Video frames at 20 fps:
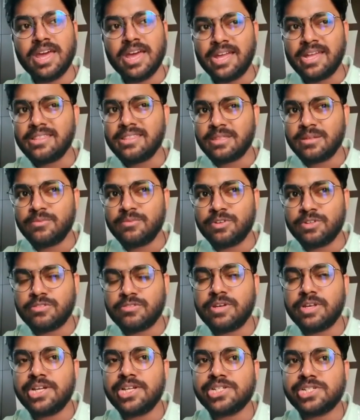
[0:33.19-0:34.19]
and some
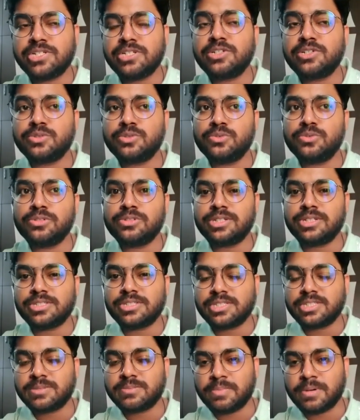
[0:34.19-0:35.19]
visualization tools
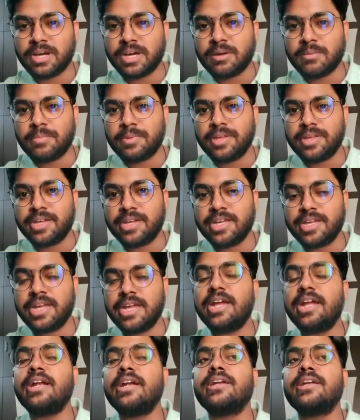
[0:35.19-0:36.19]
such as Power BI
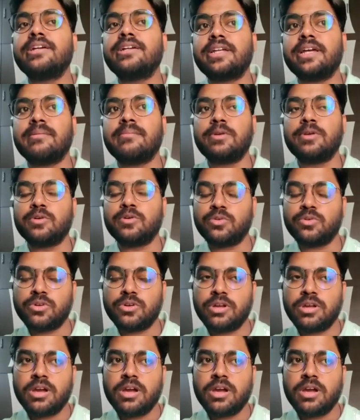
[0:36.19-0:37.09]
and Tableau.